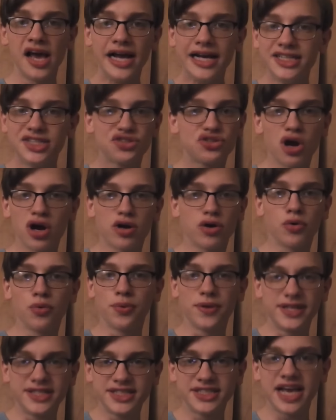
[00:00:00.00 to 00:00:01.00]
He
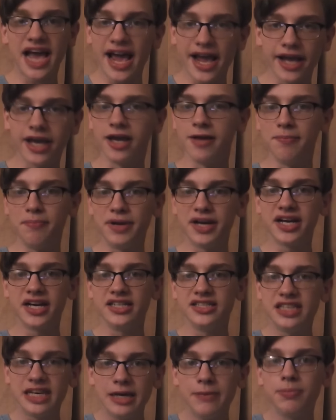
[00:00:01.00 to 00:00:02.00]
struggled with saying it
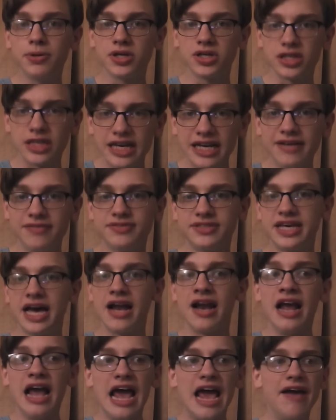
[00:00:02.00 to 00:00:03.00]
because he believes
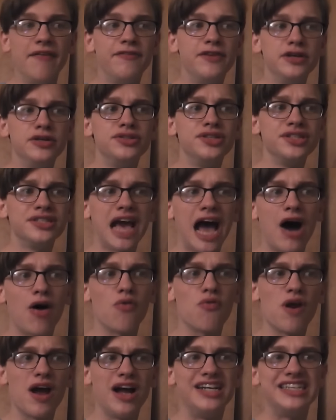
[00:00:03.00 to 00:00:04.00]
that if you just
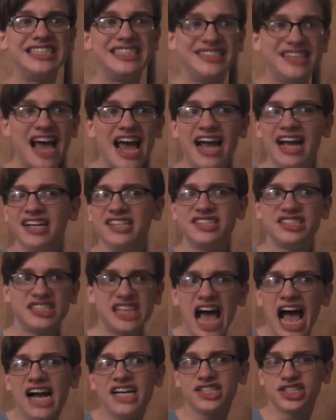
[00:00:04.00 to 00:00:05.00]
outright say it's
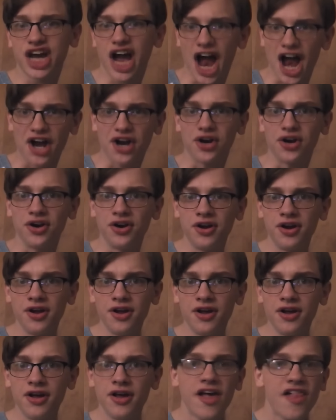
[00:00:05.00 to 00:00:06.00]
satire,
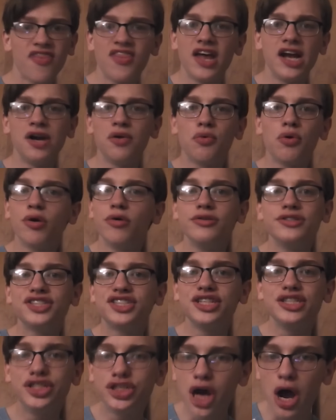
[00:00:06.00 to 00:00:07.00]
then it
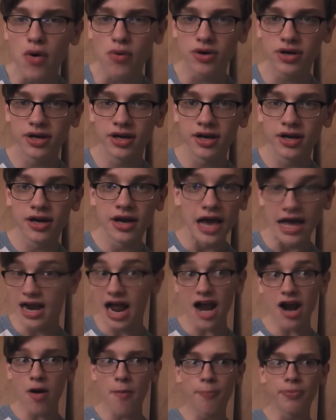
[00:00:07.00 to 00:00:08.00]
ruins the joke. And
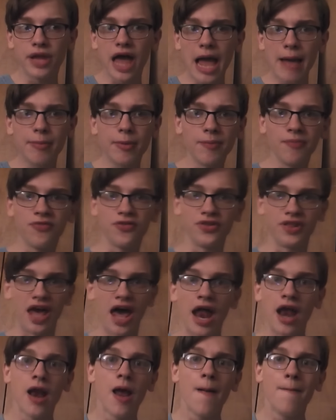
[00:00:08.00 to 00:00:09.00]
I don't blame him for
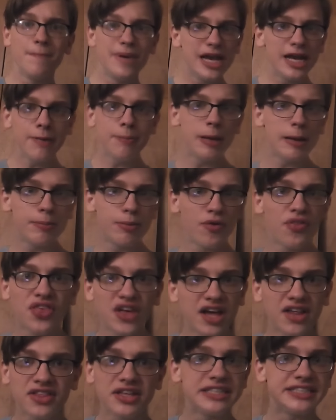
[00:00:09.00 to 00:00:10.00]
that. Many people
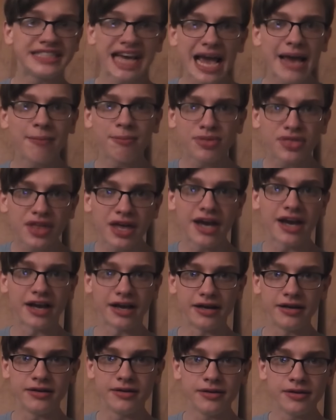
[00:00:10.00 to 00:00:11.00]
think the same
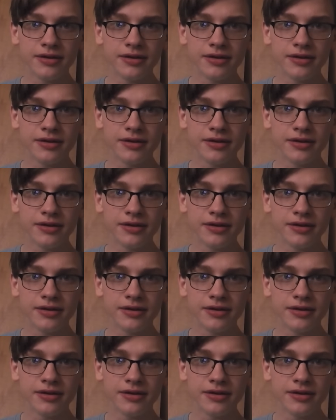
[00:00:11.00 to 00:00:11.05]
thing.